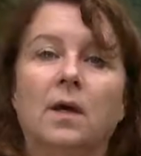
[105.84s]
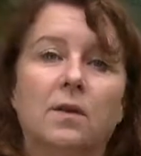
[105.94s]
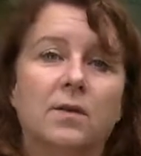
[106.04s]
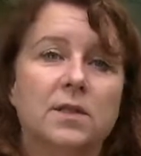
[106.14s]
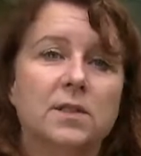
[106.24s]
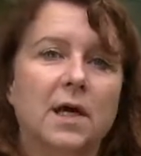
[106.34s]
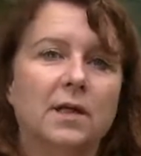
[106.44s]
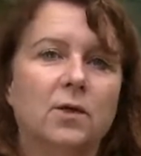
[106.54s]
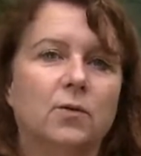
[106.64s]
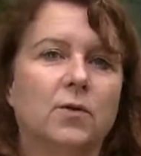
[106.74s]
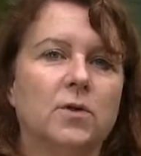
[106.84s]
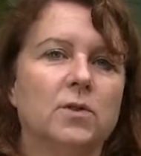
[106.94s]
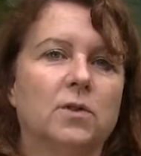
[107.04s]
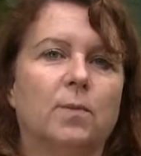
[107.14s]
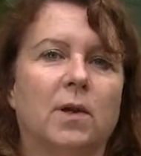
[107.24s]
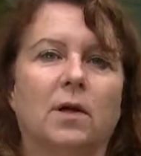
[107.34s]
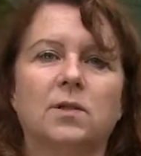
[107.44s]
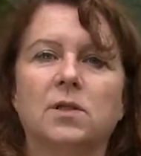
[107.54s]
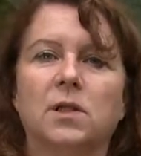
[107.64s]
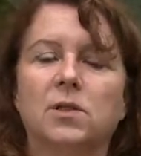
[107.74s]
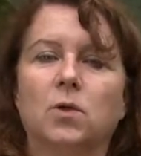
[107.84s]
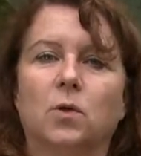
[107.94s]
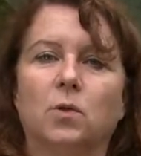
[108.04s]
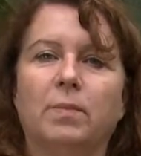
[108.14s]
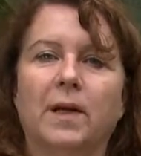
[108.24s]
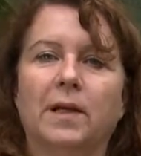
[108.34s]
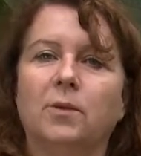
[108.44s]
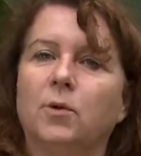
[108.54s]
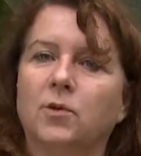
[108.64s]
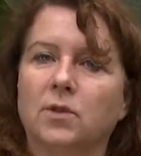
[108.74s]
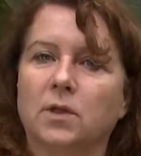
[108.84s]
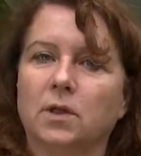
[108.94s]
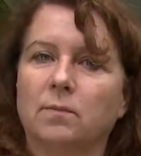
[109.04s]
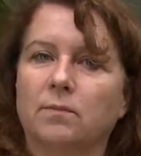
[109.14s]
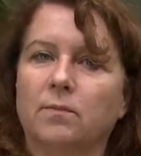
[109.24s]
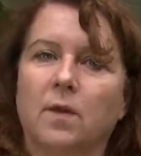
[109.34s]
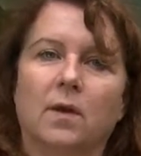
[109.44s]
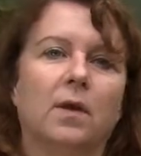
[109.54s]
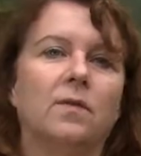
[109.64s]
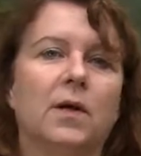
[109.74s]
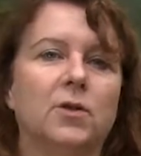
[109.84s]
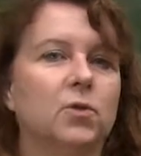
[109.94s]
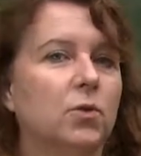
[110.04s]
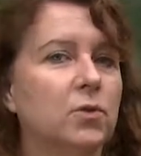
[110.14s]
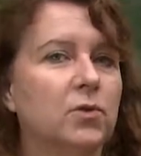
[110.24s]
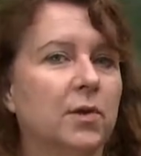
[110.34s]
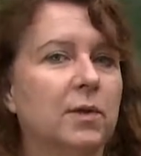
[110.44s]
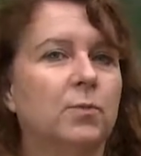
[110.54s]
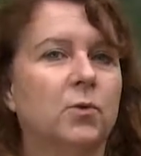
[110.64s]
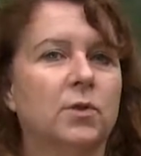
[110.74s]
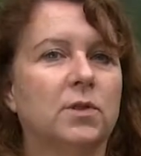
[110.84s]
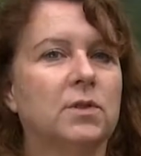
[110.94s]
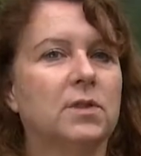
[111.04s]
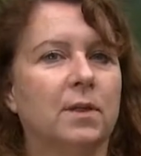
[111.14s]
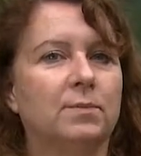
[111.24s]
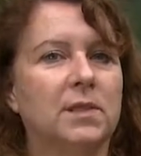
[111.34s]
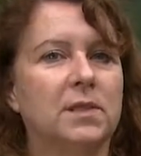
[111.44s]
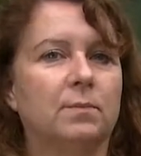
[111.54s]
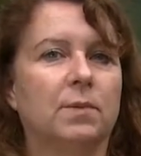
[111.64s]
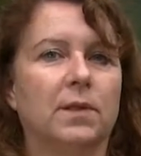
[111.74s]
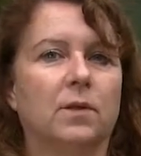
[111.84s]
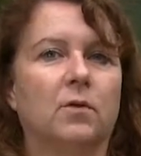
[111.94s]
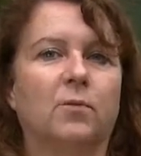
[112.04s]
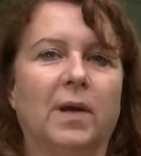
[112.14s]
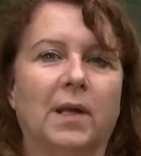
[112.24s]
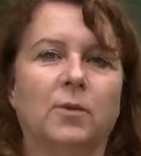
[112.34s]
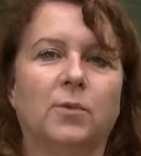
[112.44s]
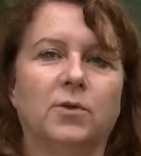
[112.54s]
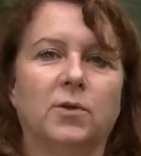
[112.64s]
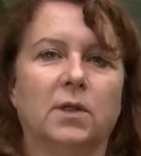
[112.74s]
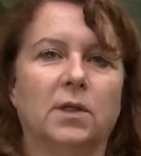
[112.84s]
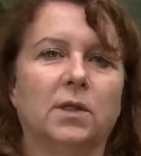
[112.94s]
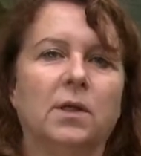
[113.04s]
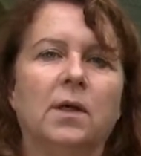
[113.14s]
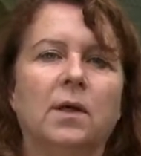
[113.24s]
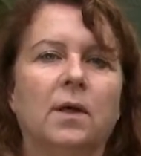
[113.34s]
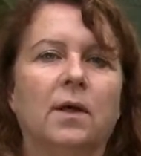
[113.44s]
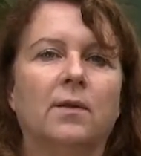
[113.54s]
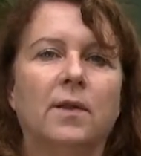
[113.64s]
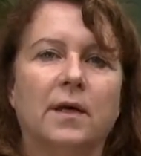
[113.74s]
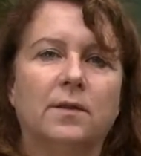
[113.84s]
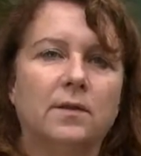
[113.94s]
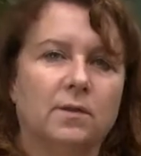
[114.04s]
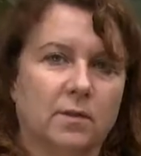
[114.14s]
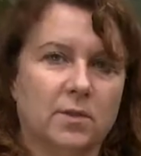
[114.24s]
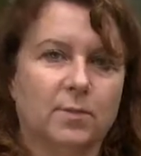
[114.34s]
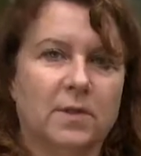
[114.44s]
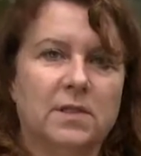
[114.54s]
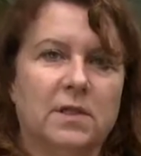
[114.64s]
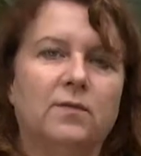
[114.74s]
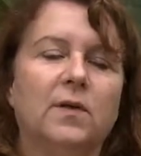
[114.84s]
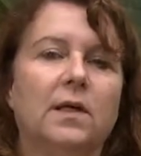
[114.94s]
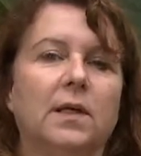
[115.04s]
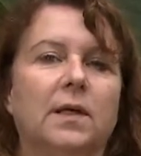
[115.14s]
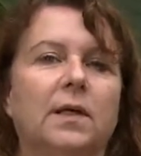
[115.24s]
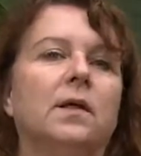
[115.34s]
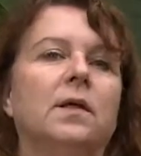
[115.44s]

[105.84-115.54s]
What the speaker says: The study of fossil plants is called paleobotany. There is also an important subdiscipline of paleobotany that specifically